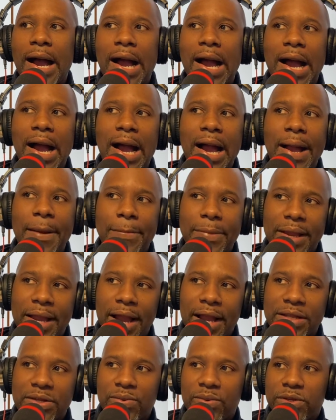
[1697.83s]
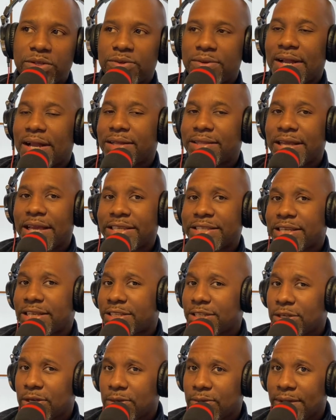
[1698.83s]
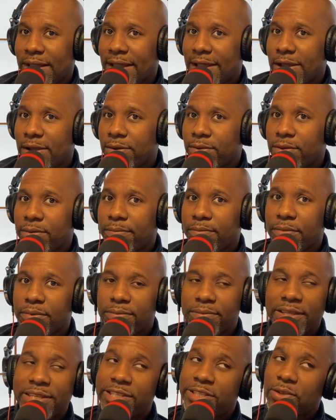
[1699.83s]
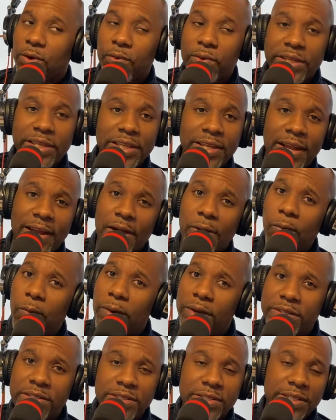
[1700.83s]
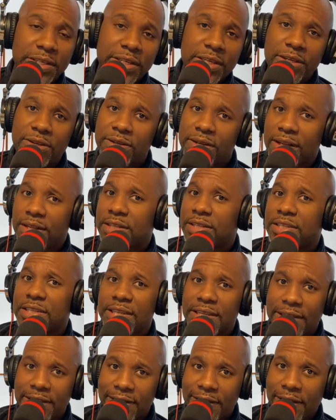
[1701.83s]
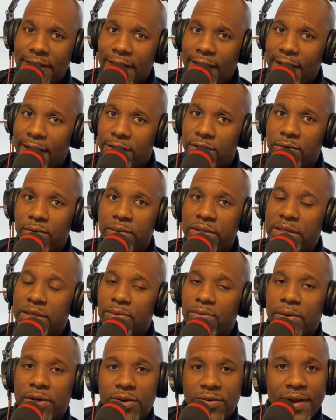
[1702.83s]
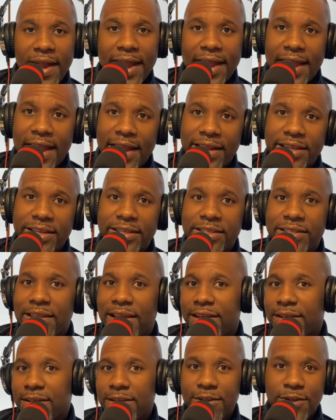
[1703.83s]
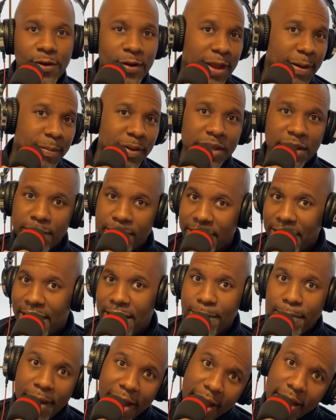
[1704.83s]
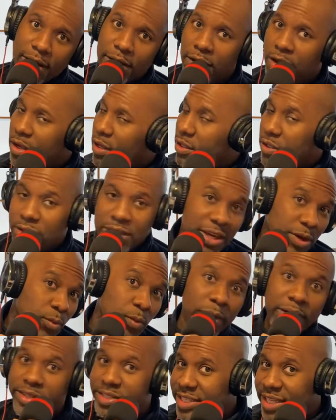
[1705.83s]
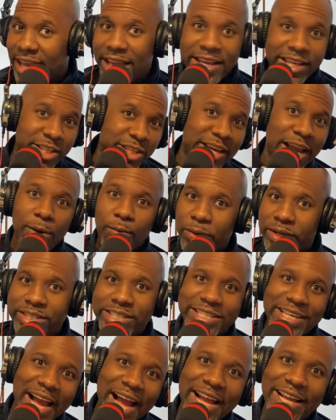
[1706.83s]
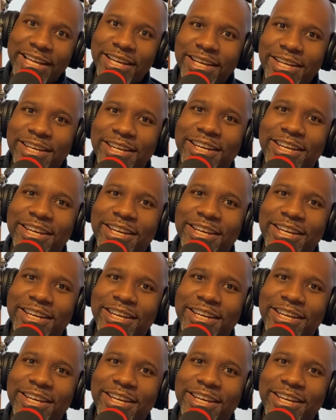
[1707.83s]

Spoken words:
I'm kind of wondering how that's going to go down. This is only like a once in a year kind of thing. You only get one crack at it. It's like, Eminem and 8 Mile. You get one chance, you got one shot.